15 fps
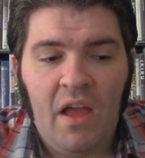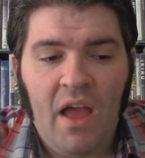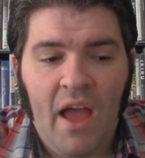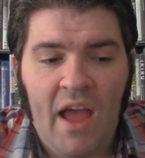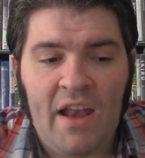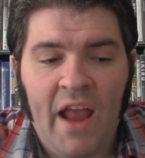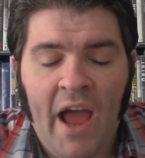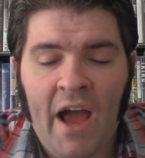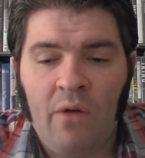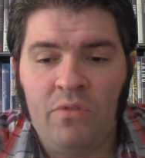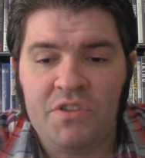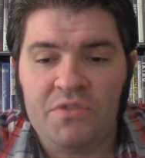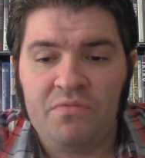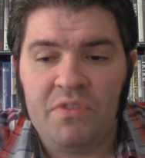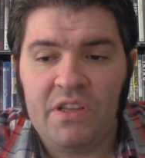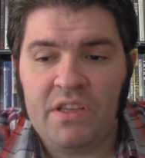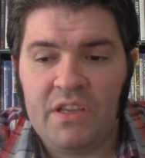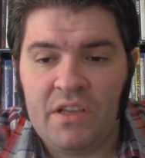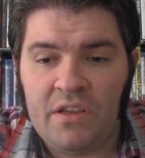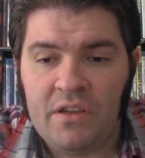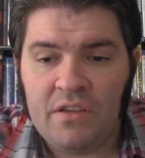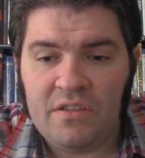and how it's
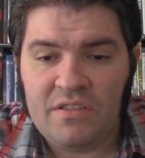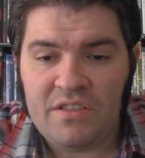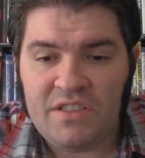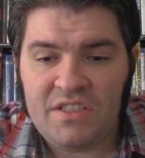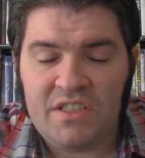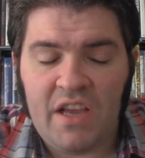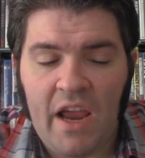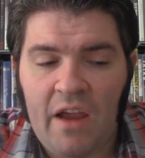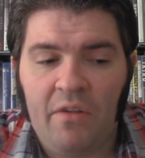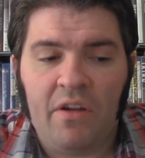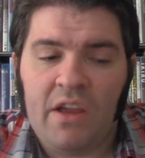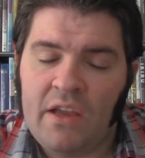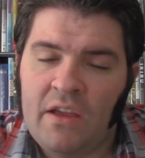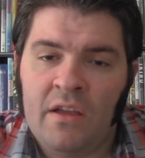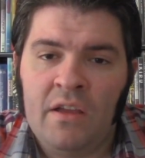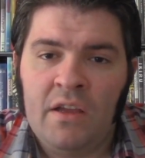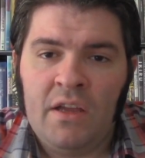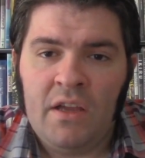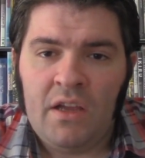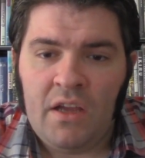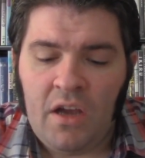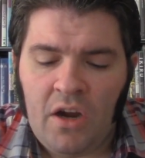really tearing
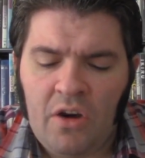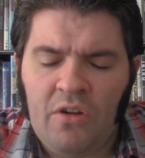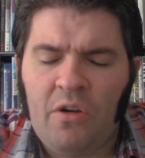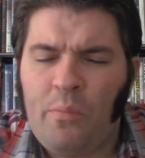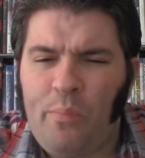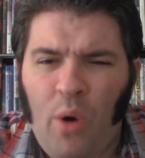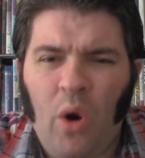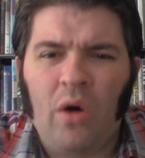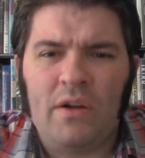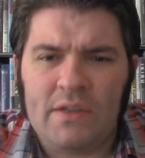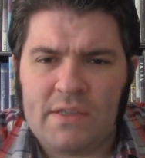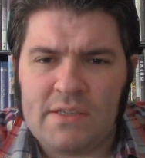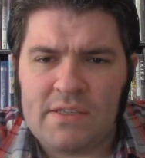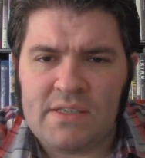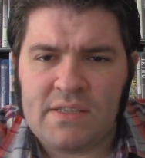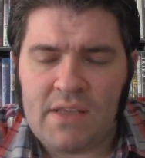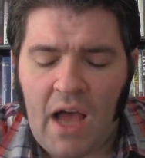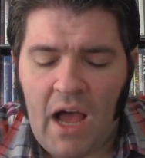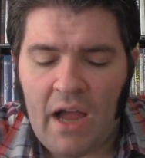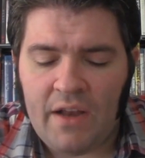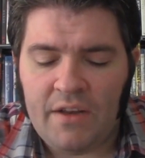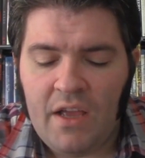her apart
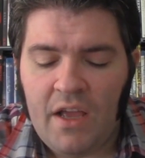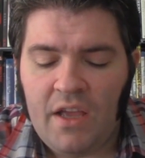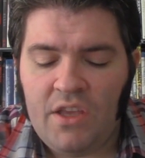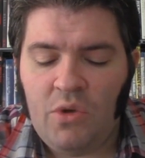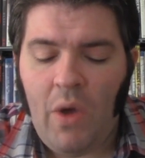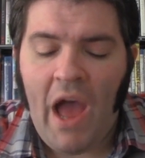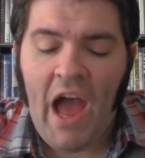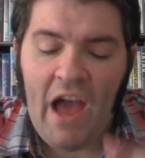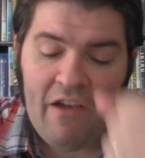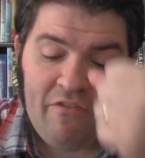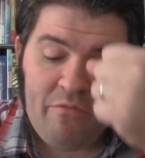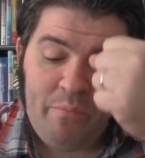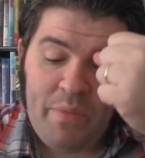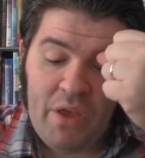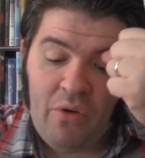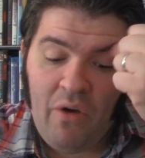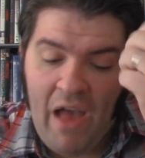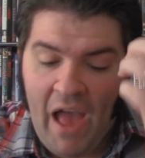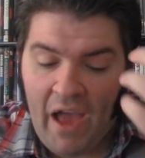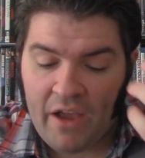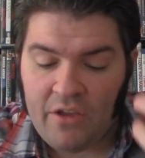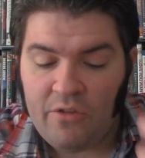inside. You have Bill
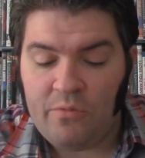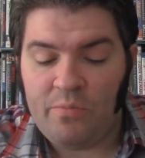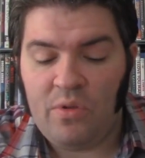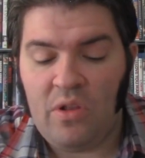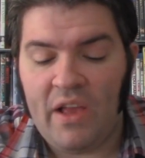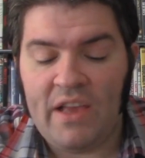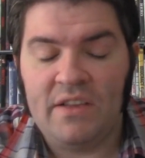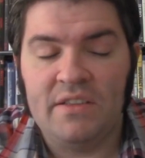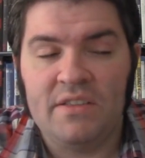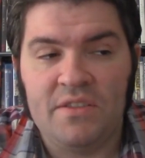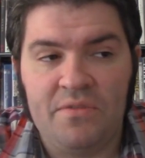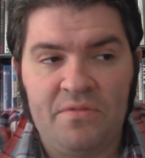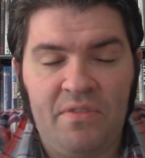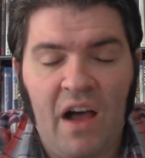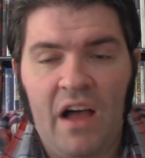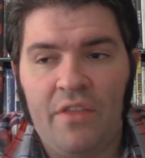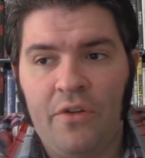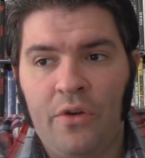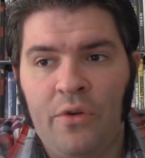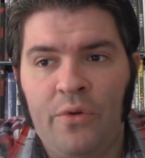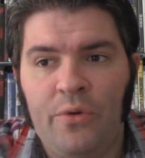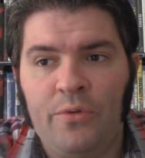Heck who plays the
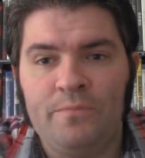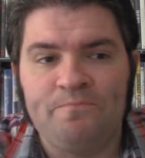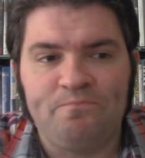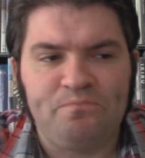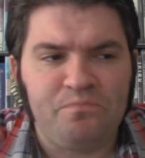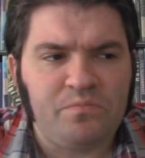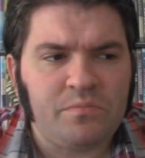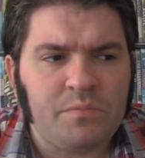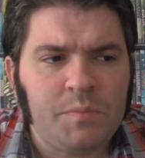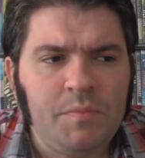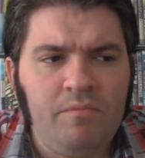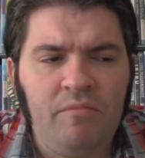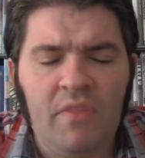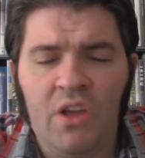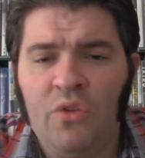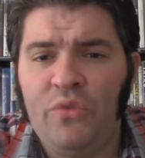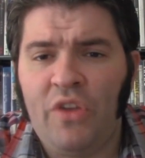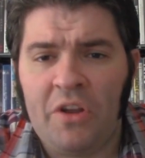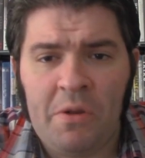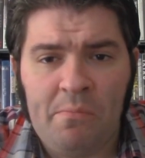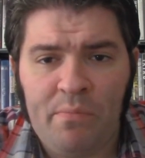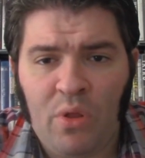father who who's
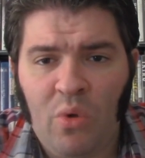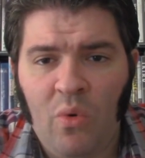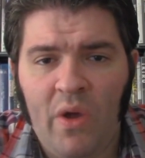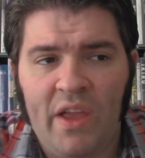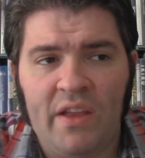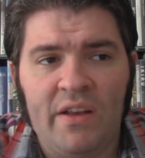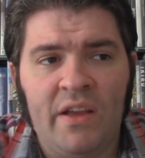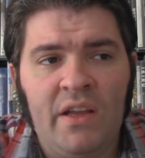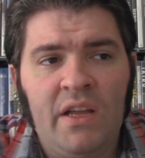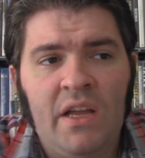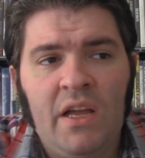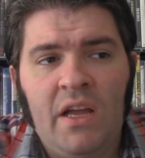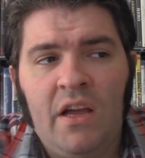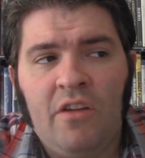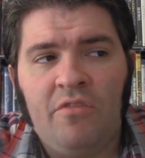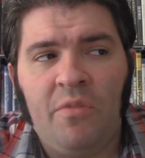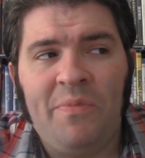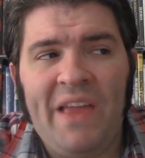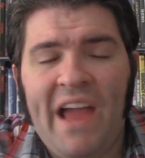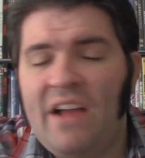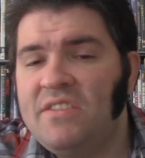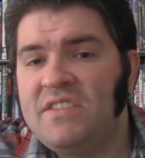unemployed. From
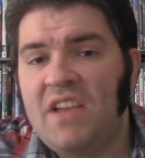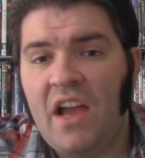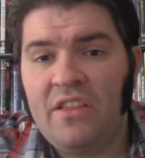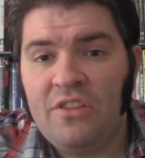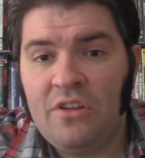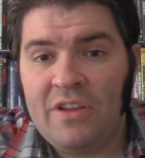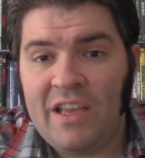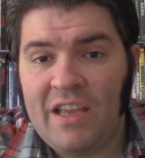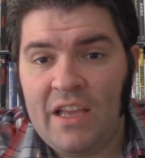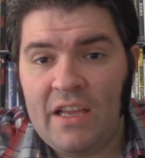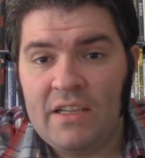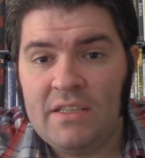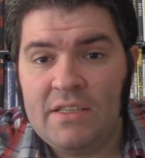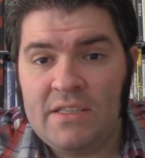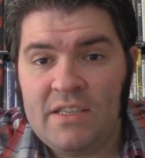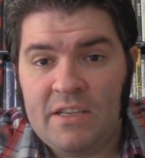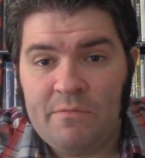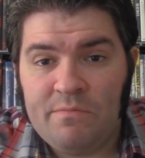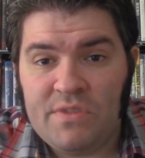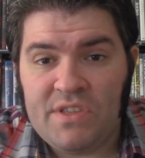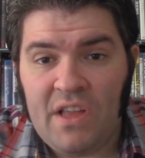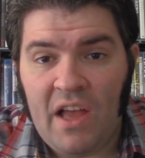the outside looking in
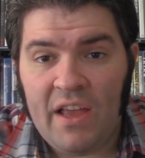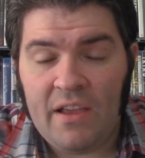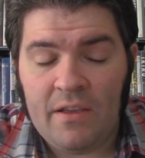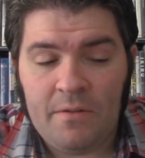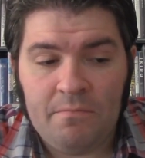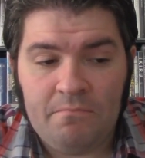seems like